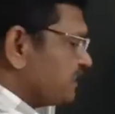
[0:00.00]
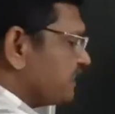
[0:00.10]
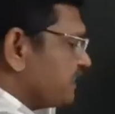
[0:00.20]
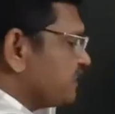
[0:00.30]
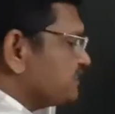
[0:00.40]

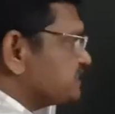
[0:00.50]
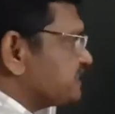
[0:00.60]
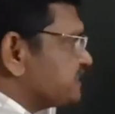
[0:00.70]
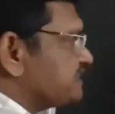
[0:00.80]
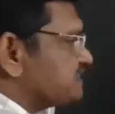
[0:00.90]
Again this
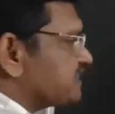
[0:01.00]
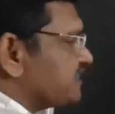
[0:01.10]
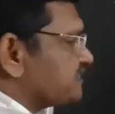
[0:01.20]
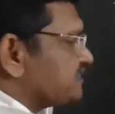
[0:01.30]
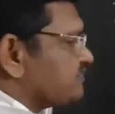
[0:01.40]
head is
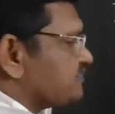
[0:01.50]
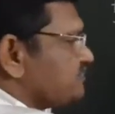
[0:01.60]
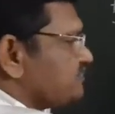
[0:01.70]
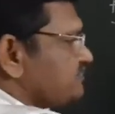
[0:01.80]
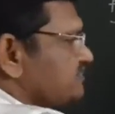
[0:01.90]
connected
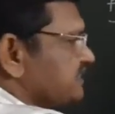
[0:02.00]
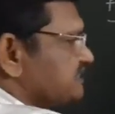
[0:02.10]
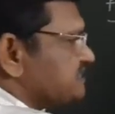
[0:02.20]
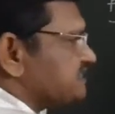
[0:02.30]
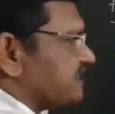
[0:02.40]
to
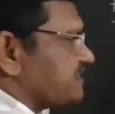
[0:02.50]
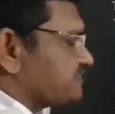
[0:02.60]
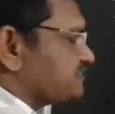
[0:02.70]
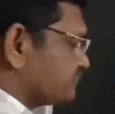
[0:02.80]
next tail,